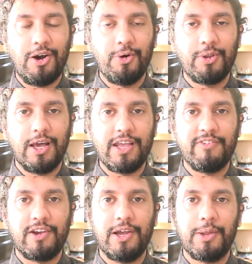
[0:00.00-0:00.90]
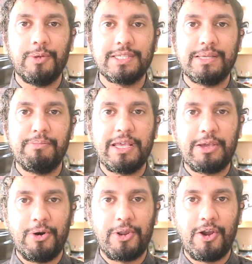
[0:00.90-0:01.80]
her whole life and kind of wants to make
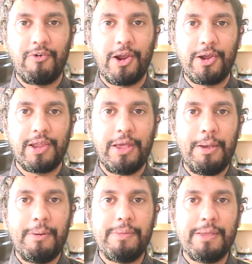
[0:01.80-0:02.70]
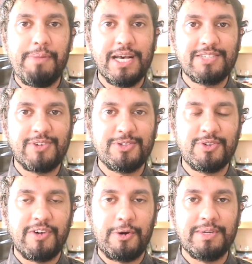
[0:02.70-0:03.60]
it on her own, be best friends
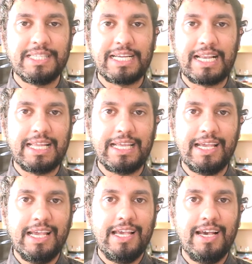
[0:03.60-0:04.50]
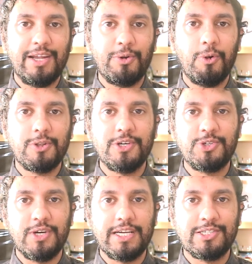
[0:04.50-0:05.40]
with Velma Dinkley, and also
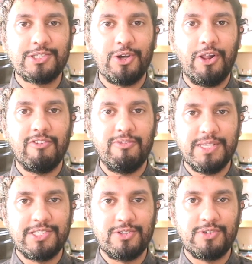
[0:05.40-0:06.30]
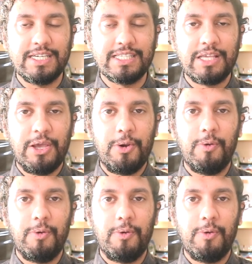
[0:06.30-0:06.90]
try to solve mysteries.